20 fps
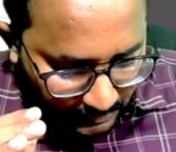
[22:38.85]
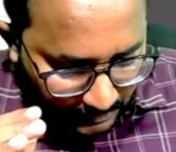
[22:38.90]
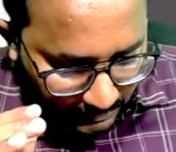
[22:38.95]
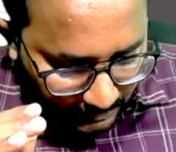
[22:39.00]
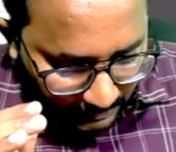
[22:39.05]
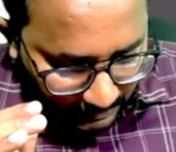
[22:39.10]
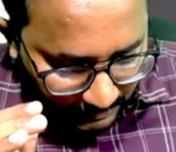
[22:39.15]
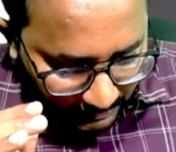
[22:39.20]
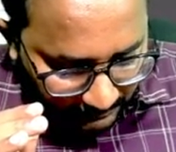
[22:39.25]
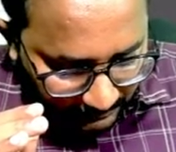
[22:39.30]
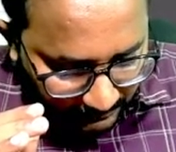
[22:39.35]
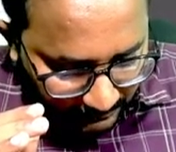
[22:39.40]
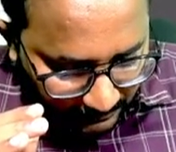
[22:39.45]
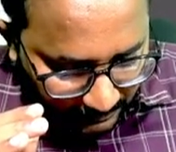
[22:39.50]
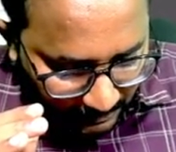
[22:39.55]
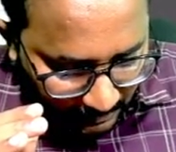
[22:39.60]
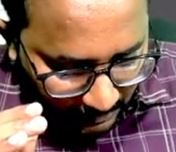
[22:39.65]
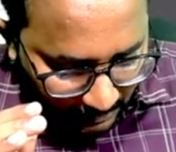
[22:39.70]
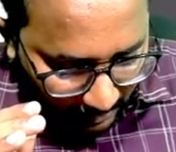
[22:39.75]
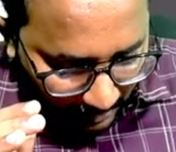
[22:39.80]

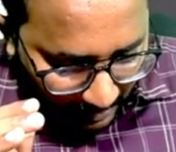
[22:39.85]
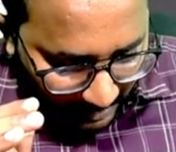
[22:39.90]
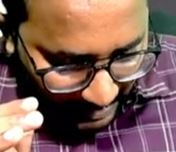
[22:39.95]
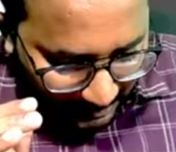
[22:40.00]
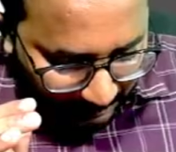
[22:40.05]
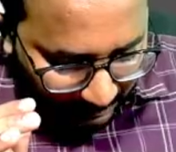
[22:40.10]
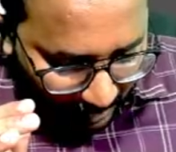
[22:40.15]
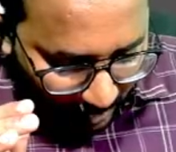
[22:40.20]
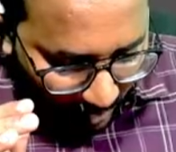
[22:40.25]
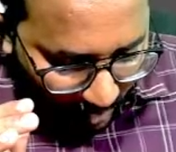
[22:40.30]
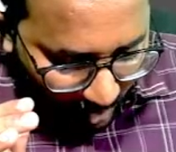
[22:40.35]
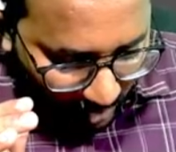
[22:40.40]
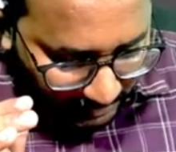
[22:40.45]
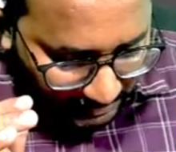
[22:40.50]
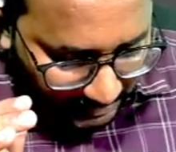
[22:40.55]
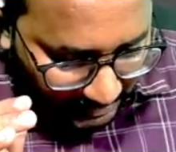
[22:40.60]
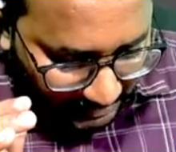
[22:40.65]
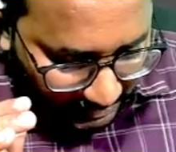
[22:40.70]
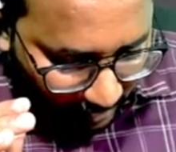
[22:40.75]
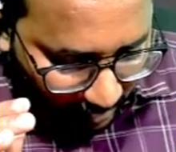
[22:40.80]
Yes, I'm not
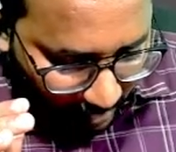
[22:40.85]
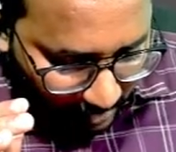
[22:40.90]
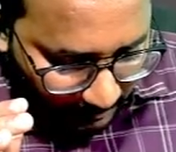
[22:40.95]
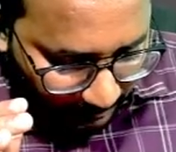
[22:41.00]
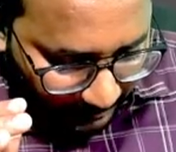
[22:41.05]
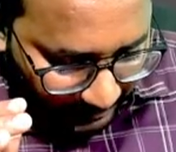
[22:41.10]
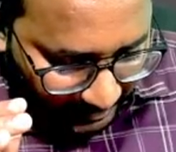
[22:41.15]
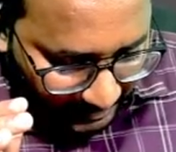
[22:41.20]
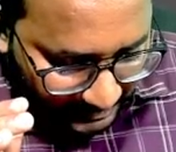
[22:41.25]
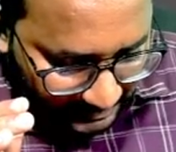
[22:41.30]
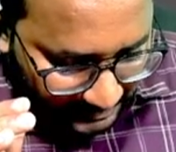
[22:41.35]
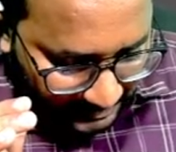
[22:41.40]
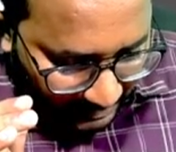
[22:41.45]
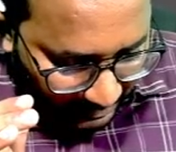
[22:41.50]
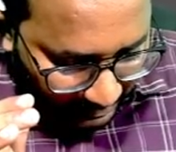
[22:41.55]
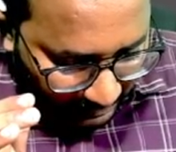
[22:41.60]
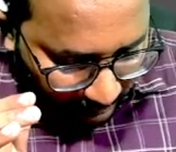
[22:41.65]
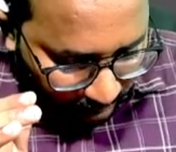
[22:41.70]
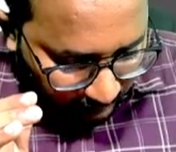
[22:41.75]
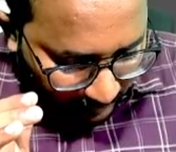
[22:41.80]
at all paid the
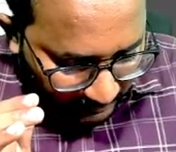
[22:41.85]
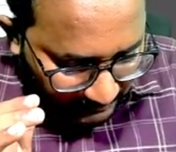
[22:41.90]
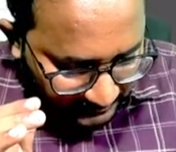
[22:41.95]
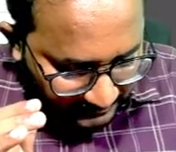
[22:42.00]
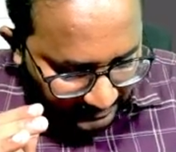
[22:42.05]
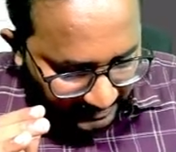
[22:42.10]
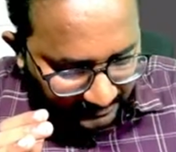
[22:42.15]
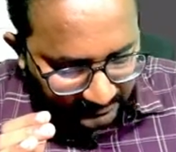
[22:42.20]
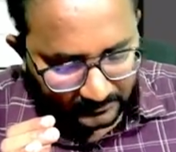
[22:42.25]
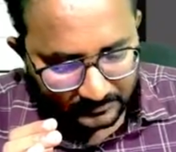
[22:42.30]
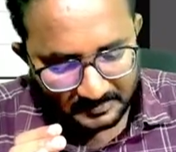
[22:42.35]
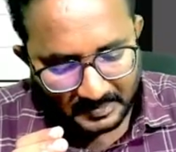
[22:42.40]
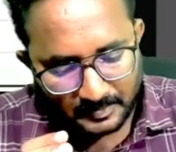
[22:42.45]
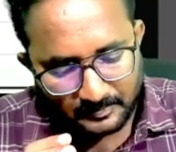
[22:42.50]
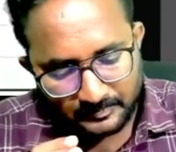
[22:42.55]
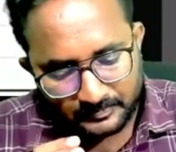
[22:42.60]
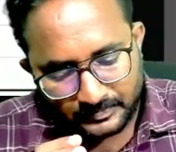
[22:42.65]
advance tax. Or